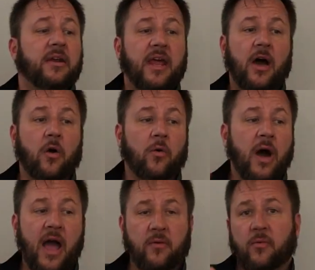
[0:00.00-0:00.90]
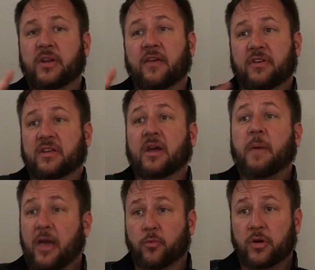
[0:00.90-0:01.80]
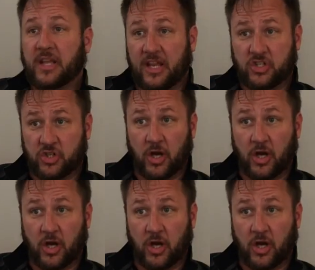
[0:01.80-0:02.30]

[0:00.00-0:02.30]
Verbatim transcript: Now, I would give a command word to each